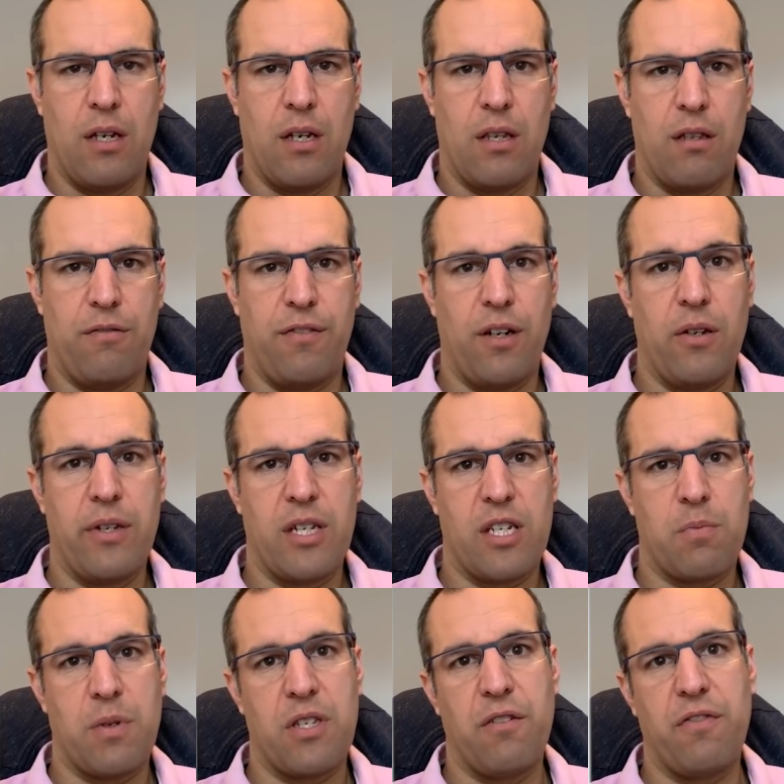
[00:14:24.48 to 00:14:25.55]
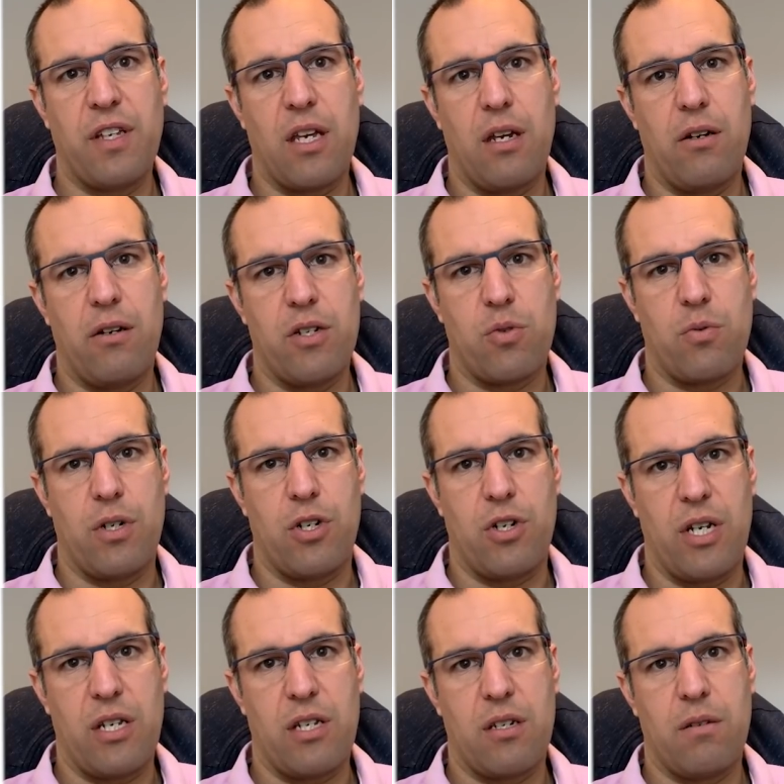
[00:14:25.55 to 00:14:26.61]
The following specific areas were
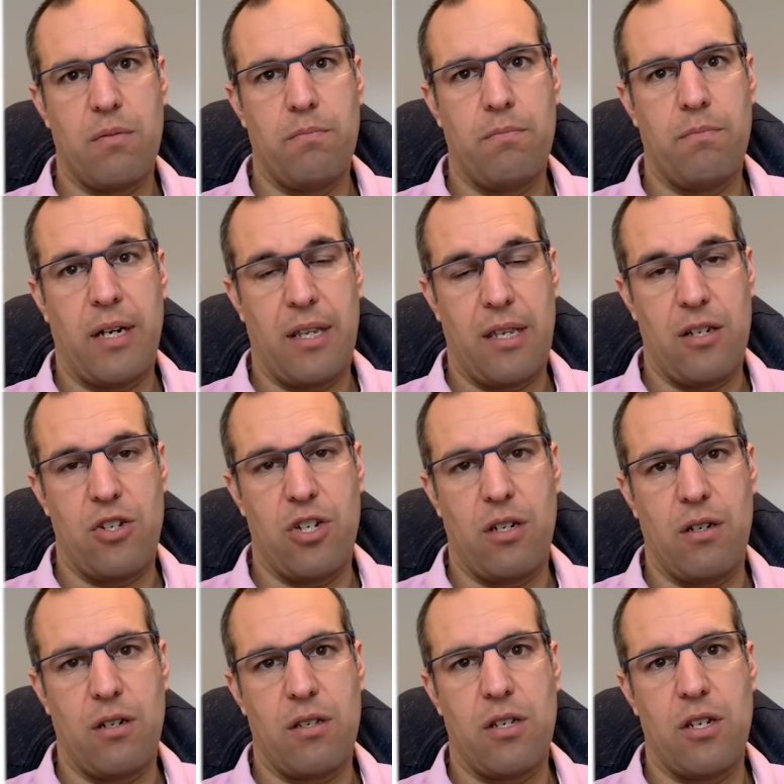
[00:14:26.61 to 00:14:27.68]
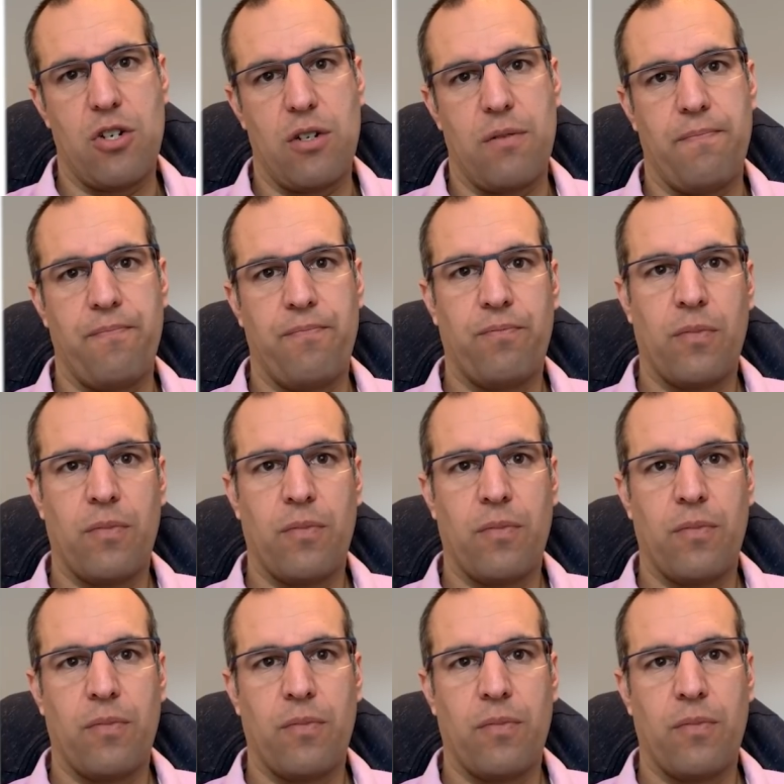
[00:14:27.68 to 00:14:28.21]
addressed by the agenda decision: